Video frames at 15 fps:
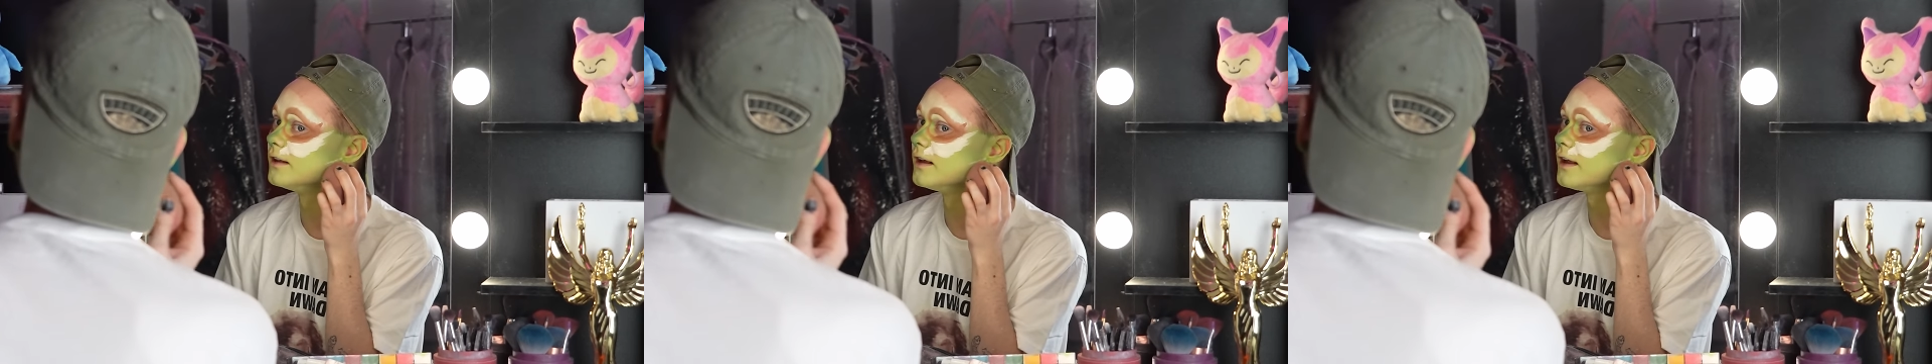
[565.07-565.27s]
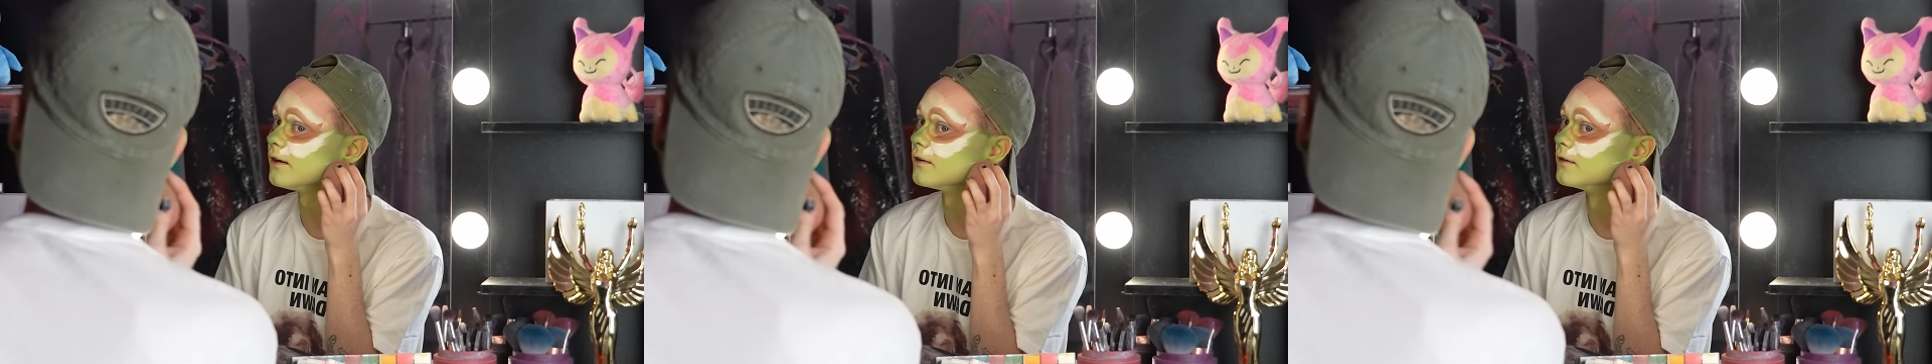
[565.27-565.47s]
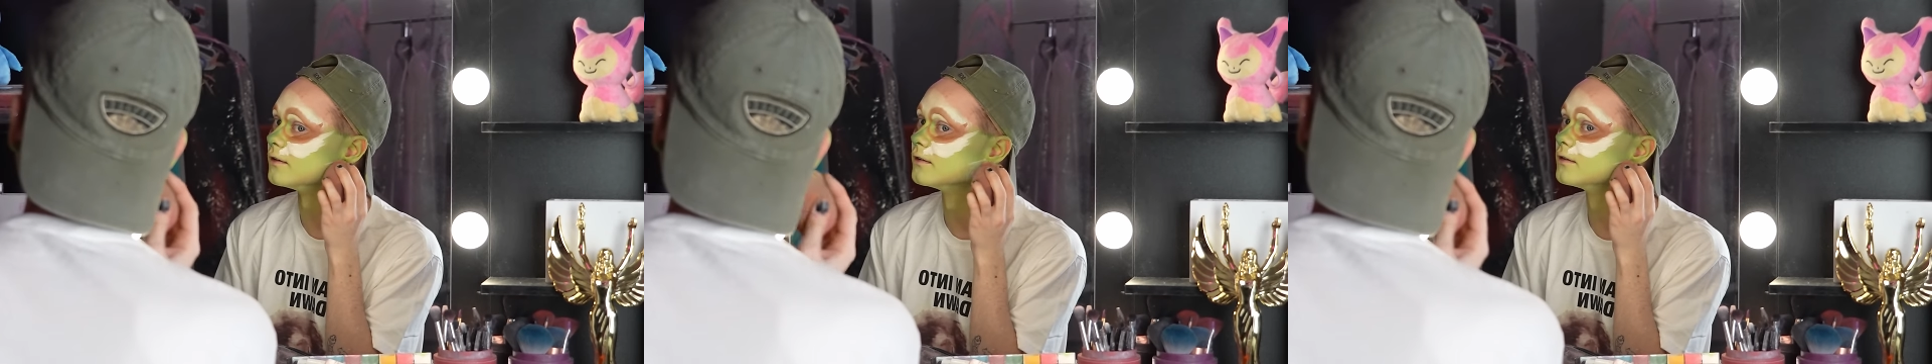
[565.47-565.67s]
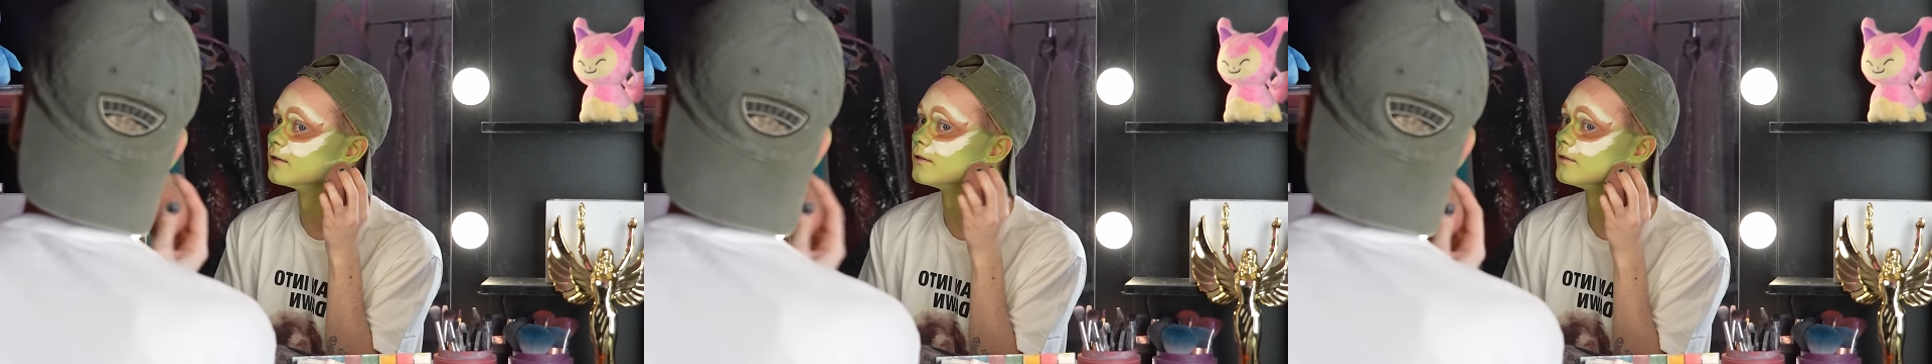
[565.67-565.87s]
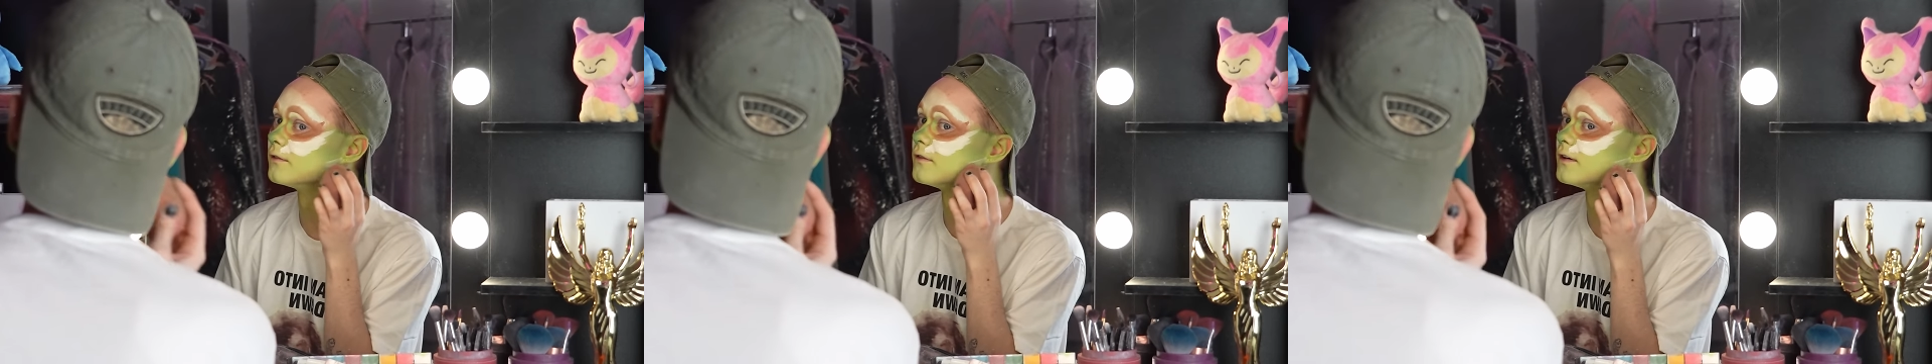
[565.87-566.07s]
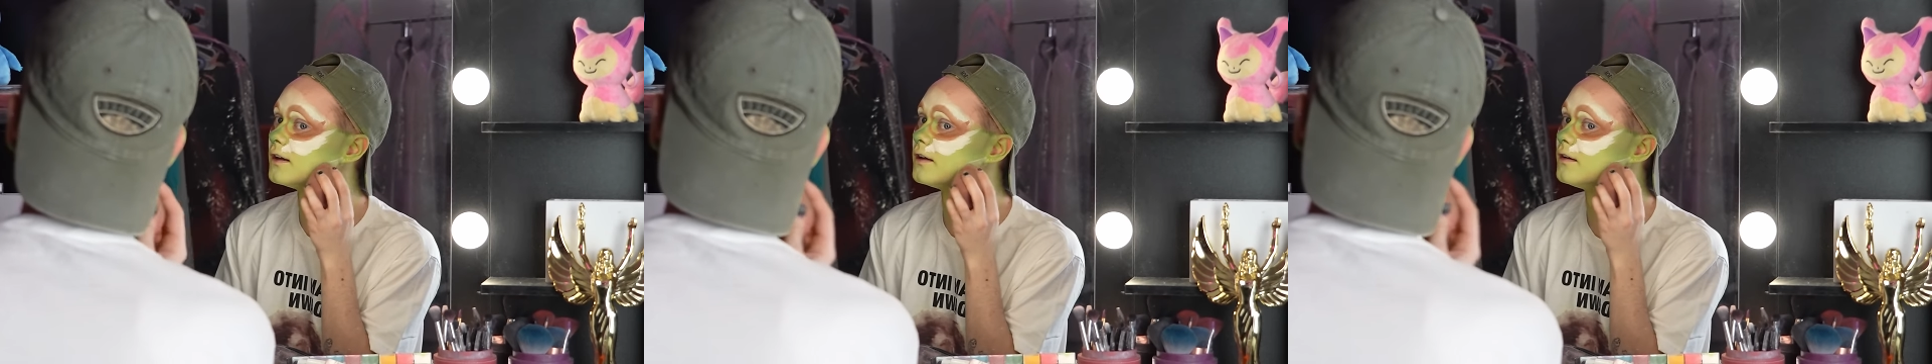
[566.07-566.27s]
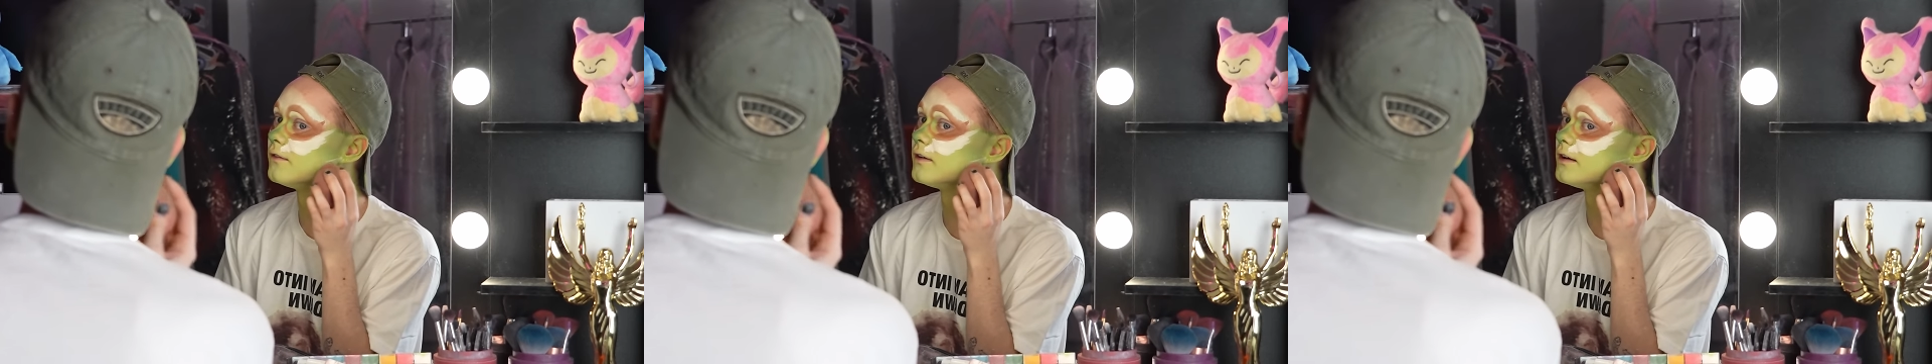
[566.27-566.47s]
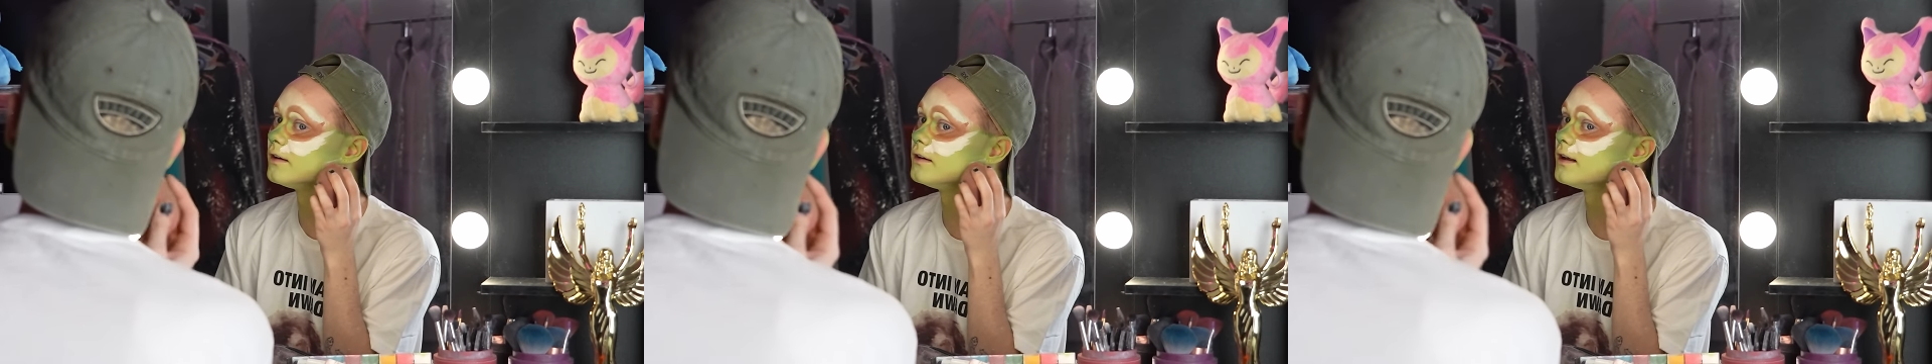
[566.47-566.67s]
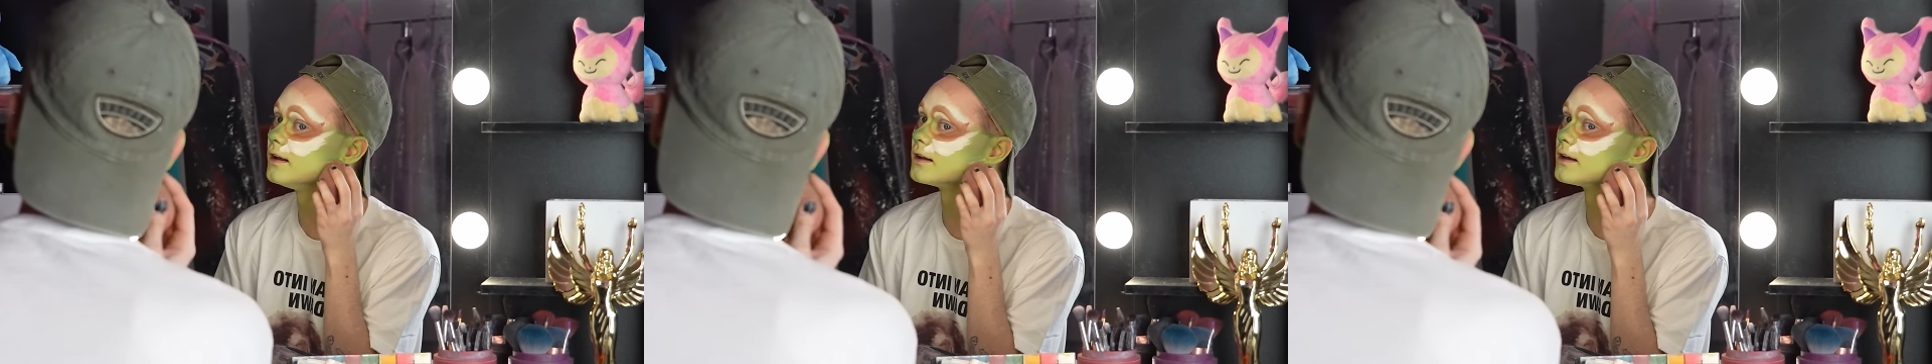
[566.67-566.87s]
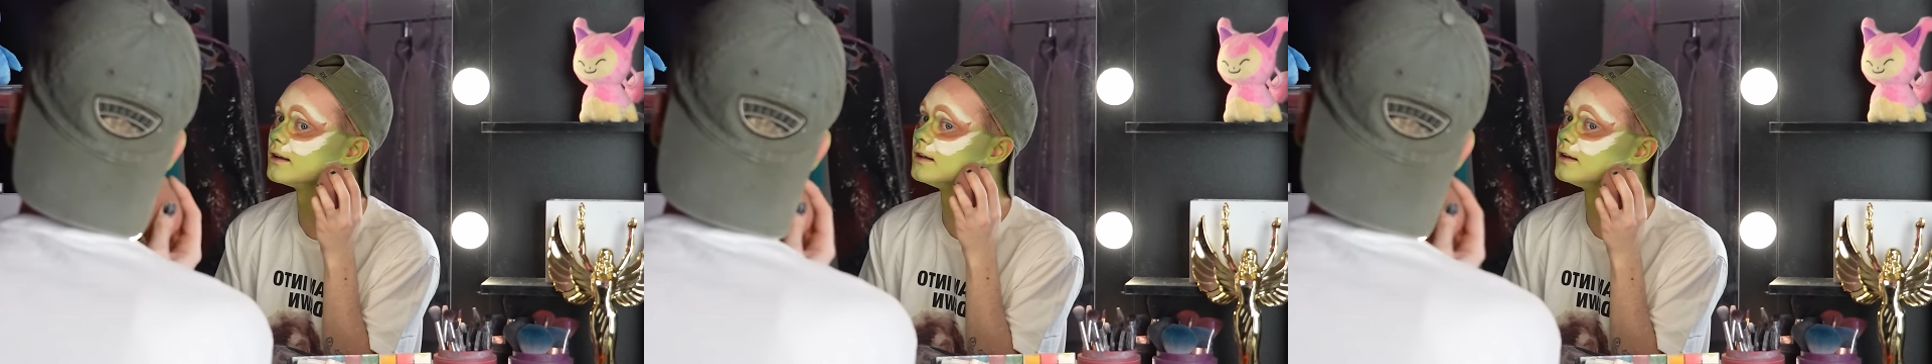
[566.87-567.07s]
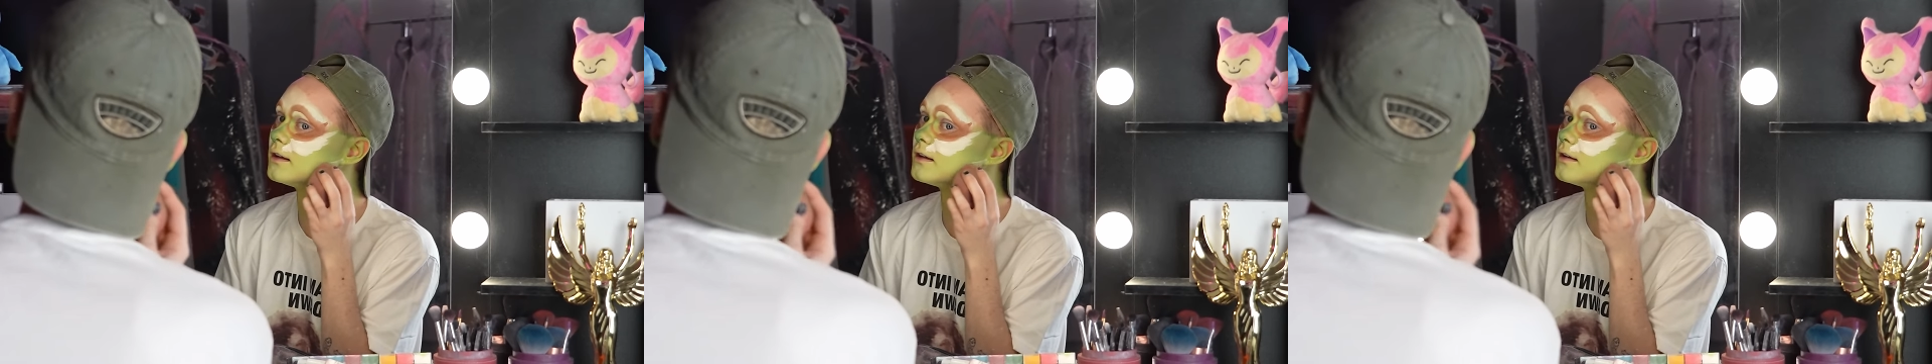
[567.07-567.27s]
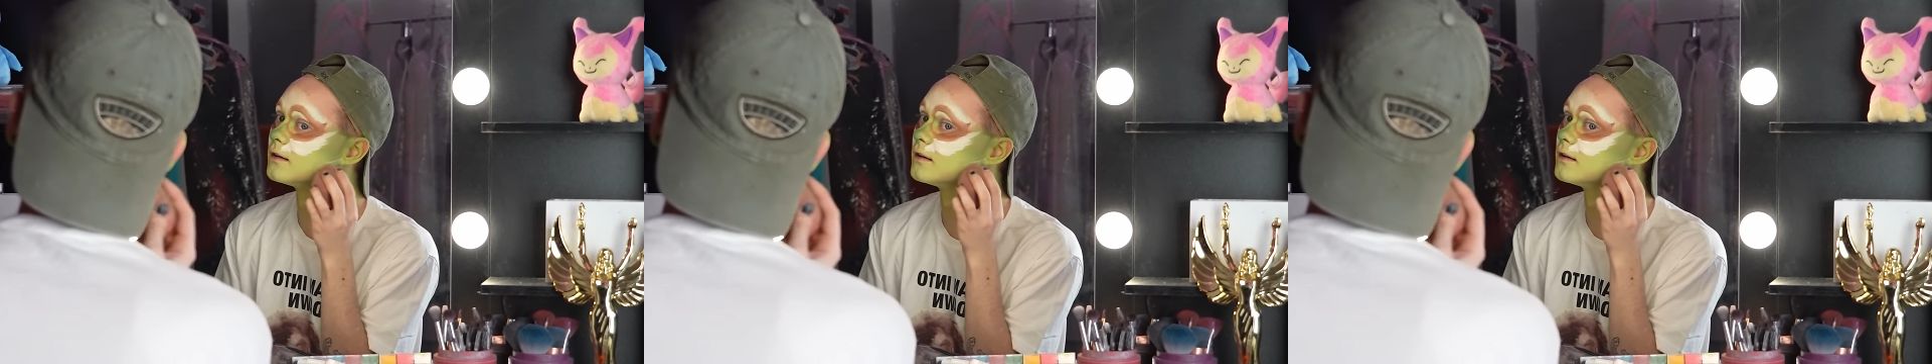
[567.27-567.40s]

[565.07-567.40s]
that out. Very, very delicately.